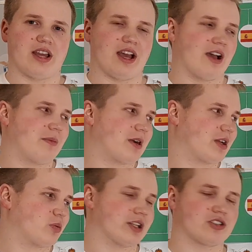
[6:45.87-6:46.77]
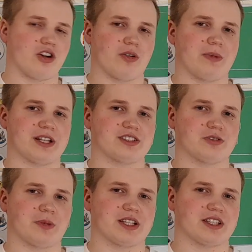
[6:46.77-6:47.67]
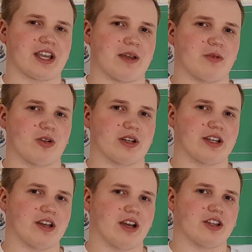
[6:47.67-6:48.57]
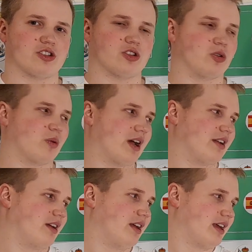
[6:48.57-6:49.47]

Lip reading: Braithwaite's goal managed to make the game only 2-1.